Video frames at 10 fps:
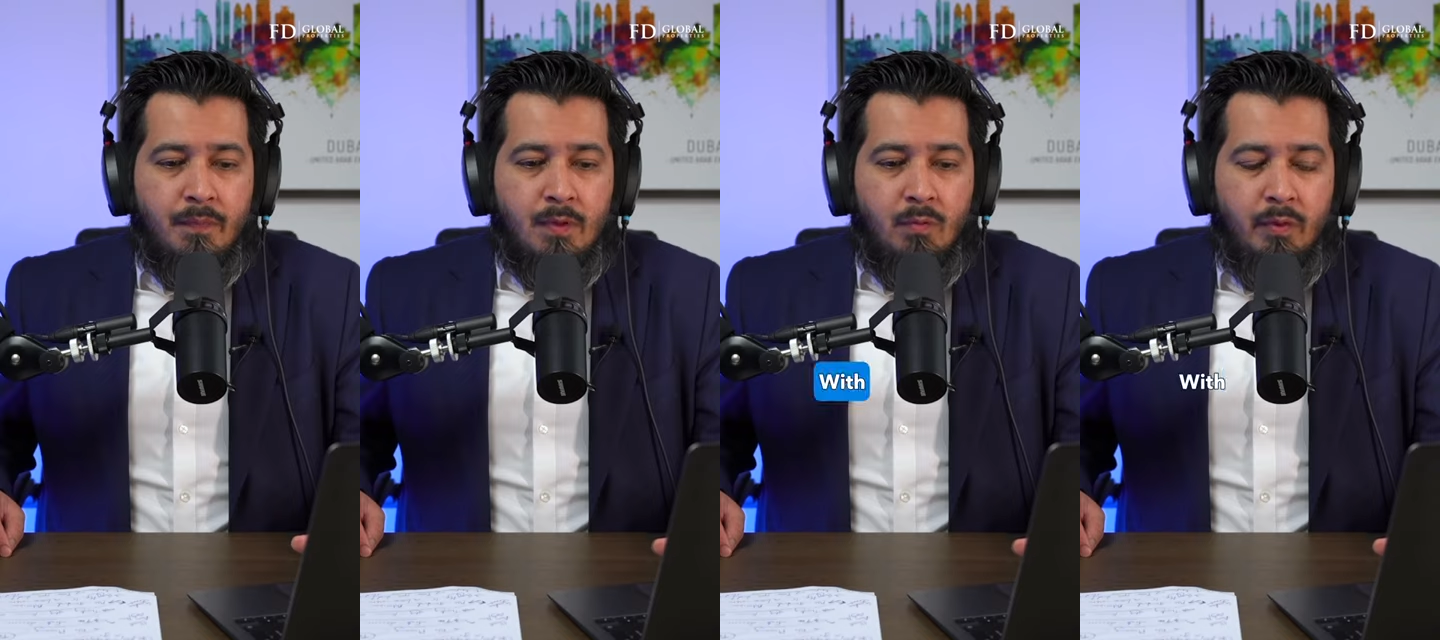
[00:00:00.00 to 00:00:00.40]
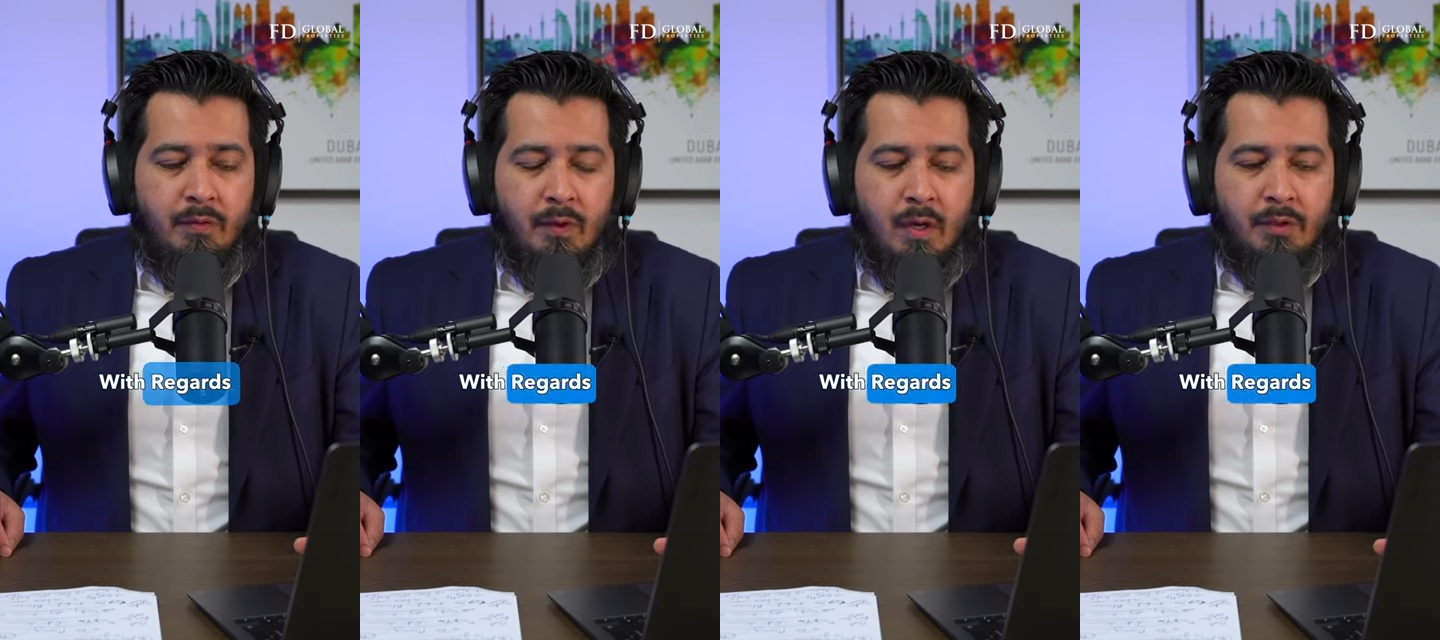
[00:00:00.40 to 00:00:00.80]

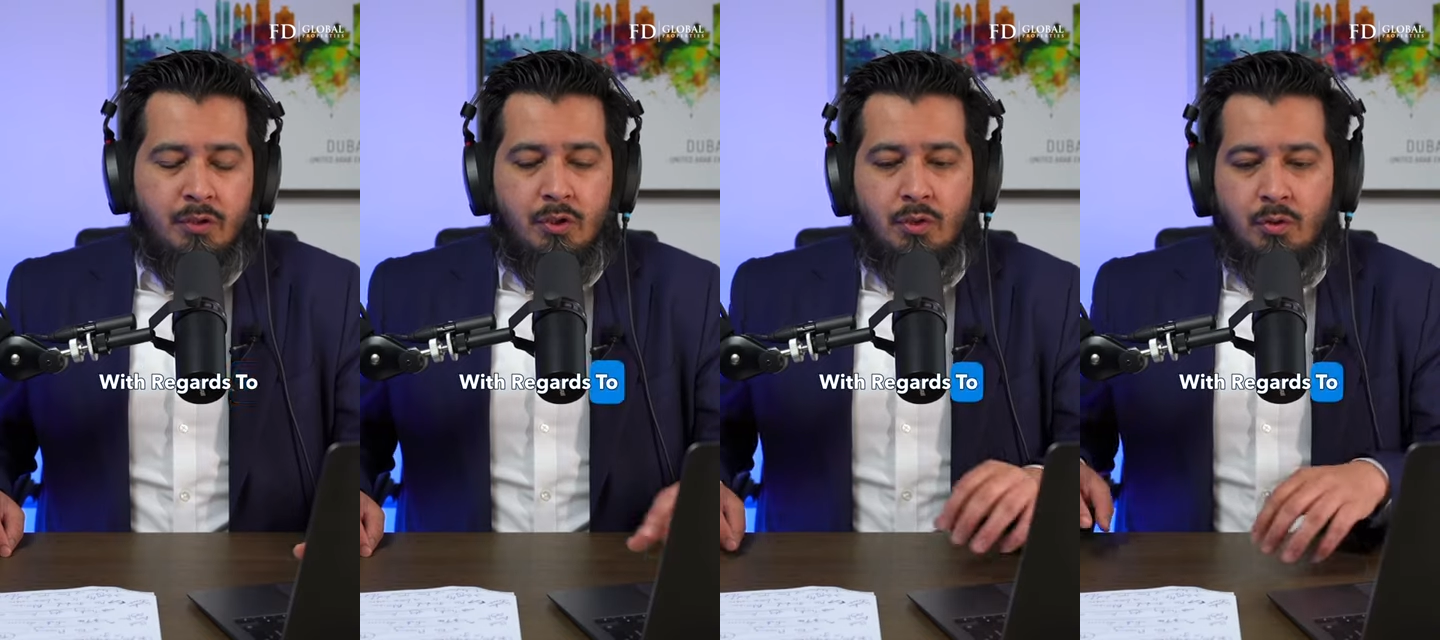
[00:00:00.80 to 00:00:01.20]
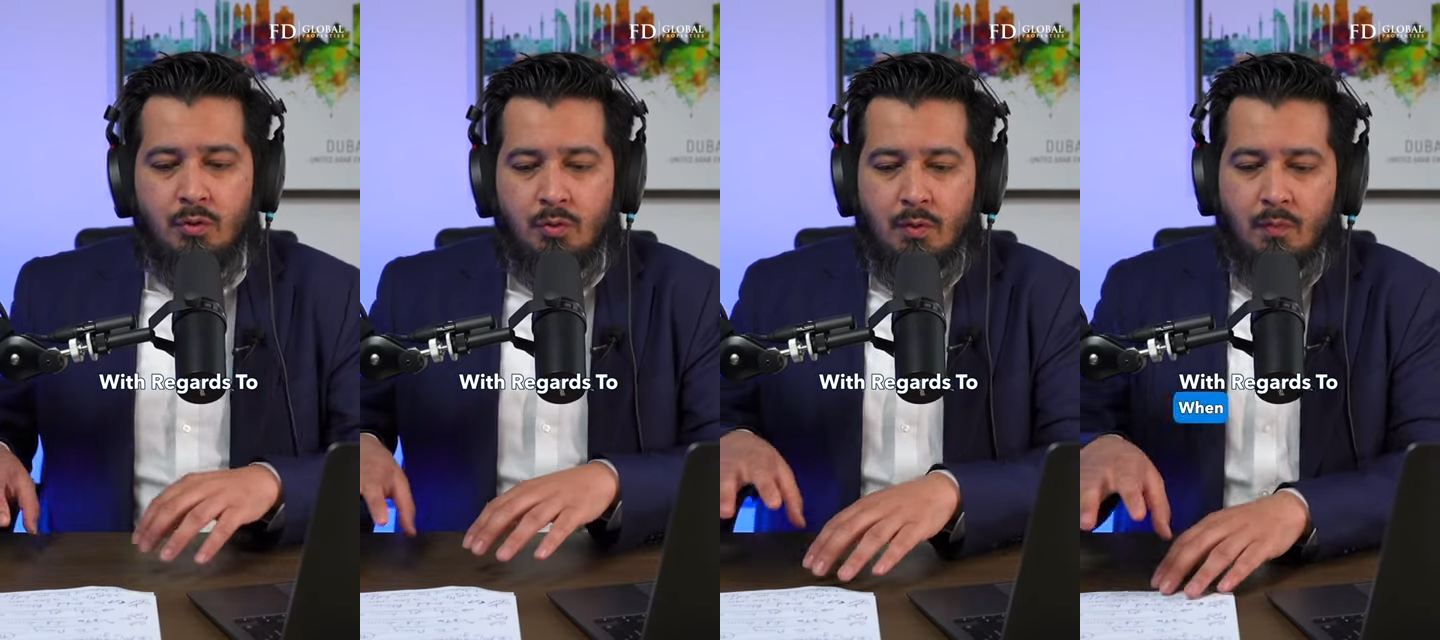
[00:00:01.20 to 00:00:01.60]
with regards
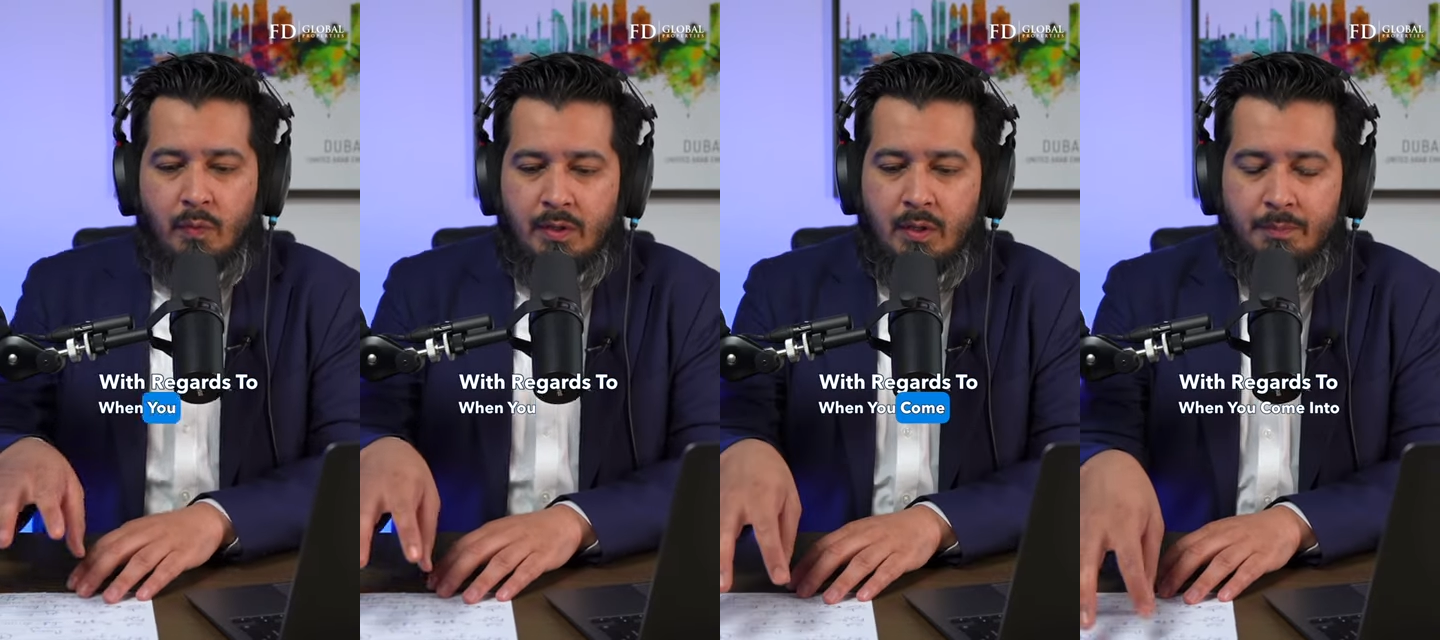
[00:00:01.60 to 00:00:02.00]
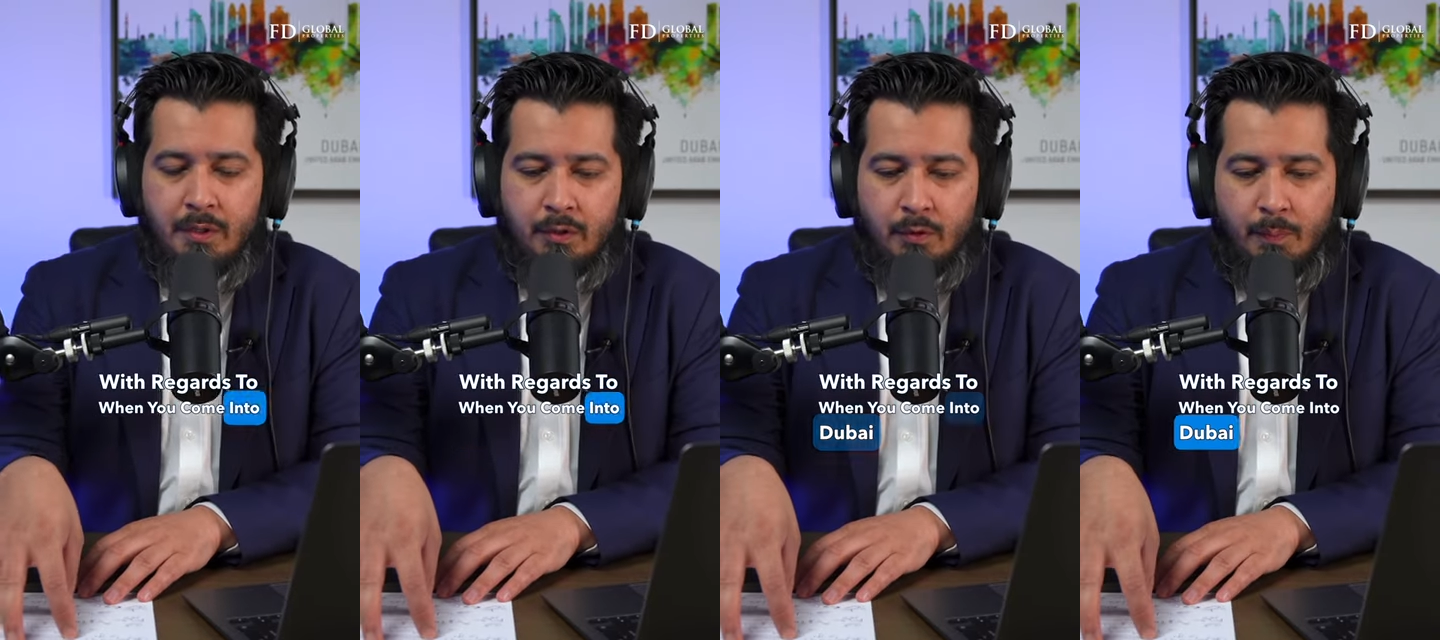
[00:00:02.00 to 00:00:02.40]
to when you come
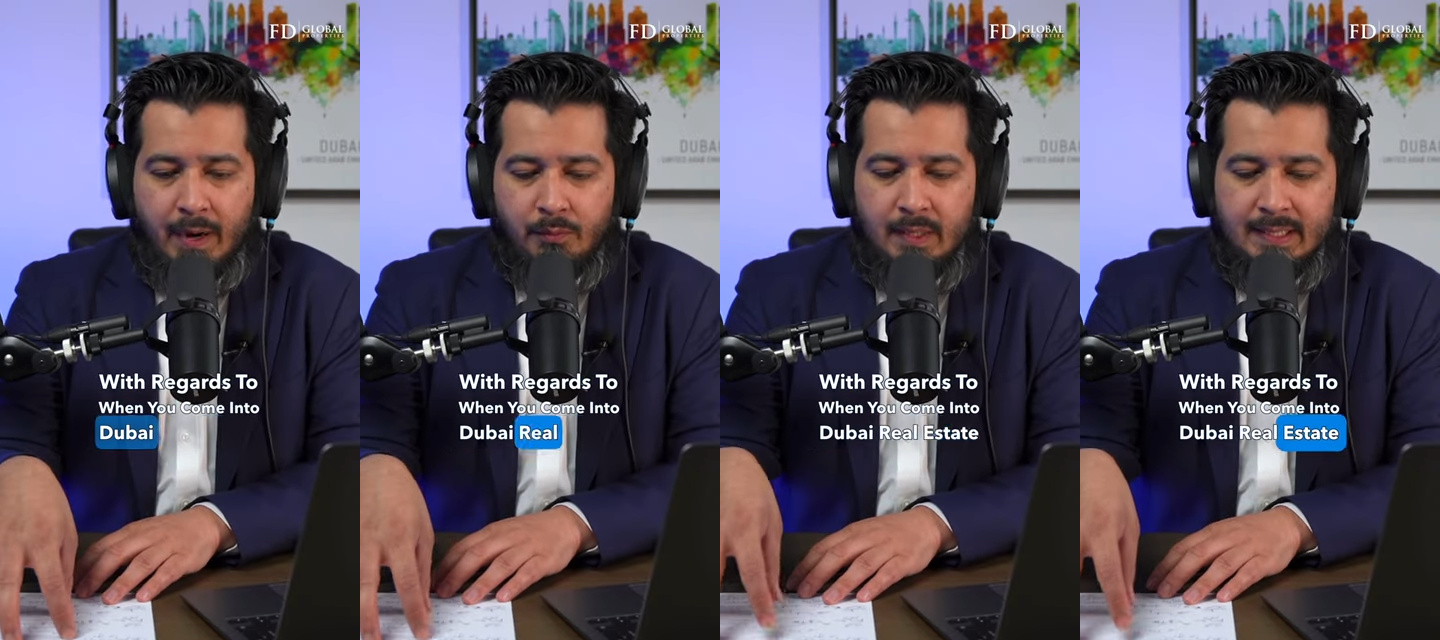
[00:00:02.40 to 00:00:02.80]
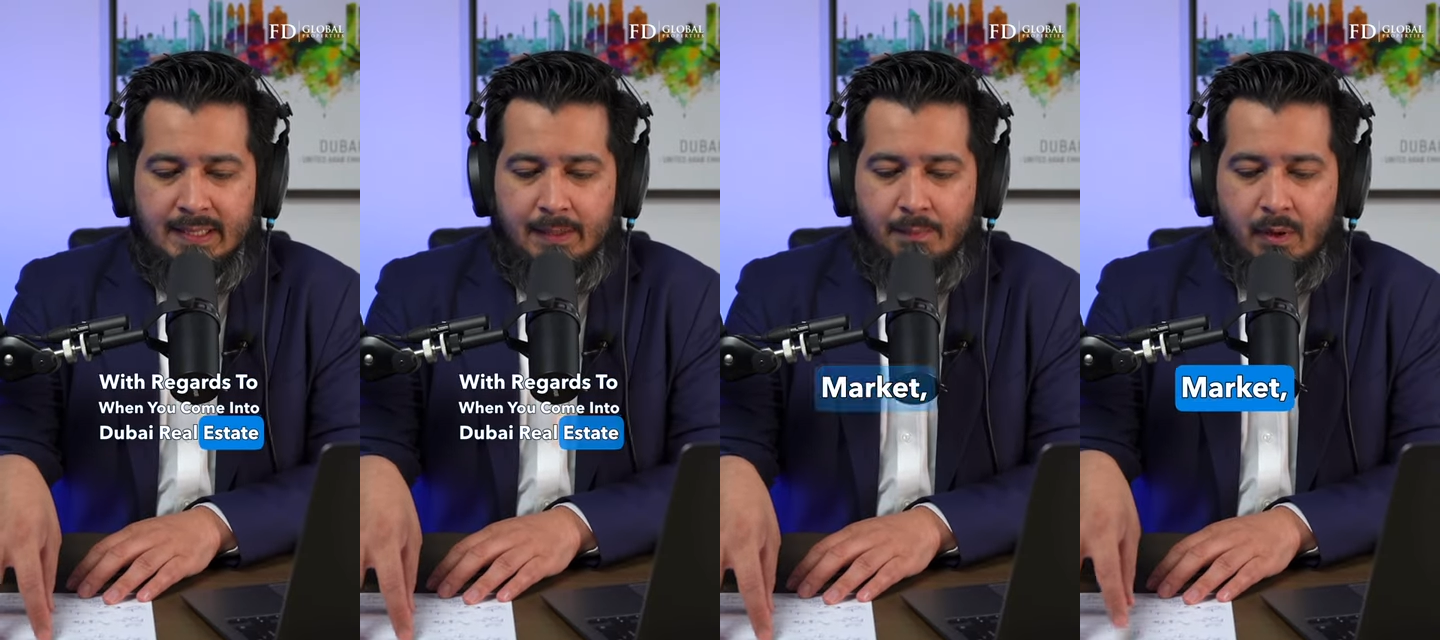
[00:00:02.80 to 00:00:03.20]
into the Dubai real
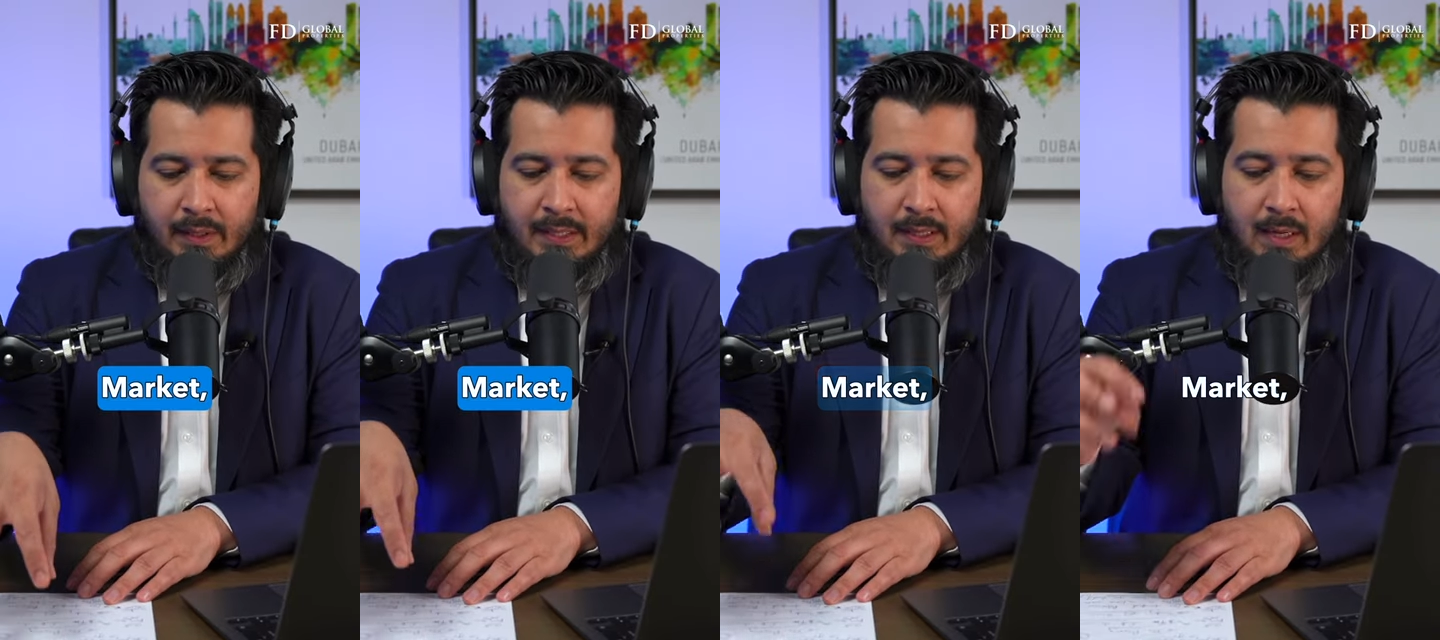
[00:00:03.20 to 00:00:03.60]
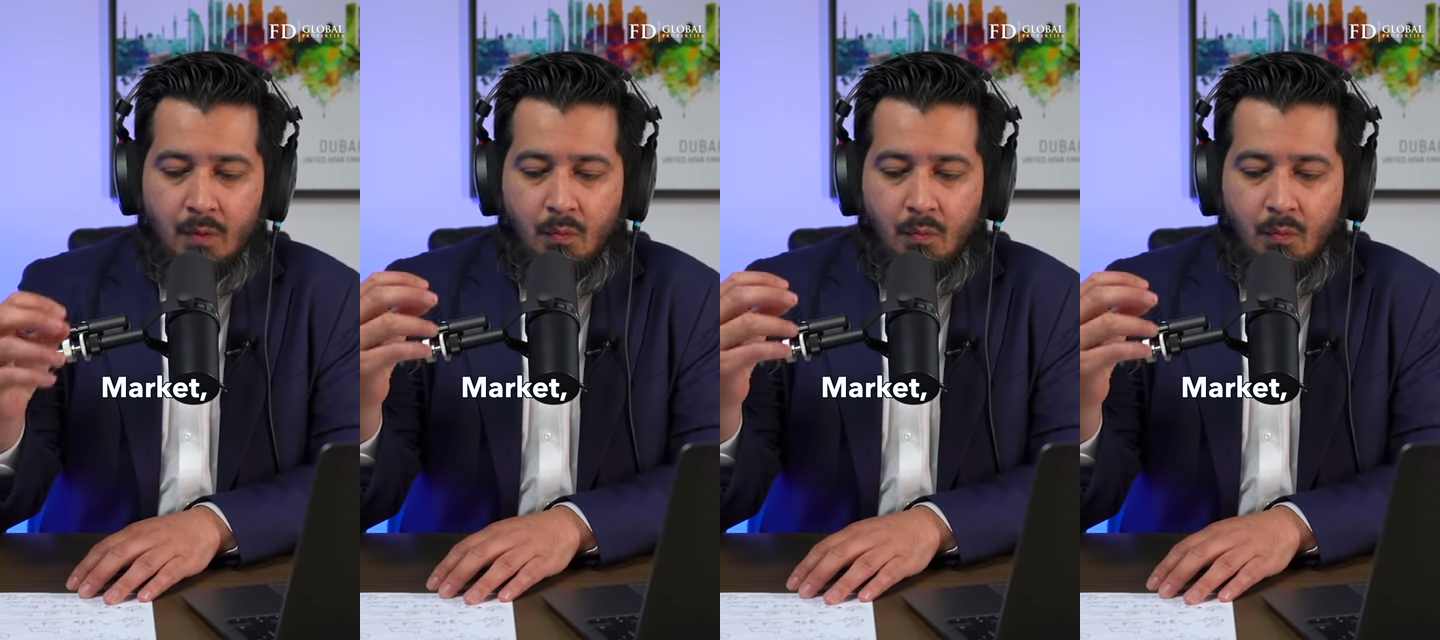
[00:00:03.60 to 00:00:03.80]
estate market,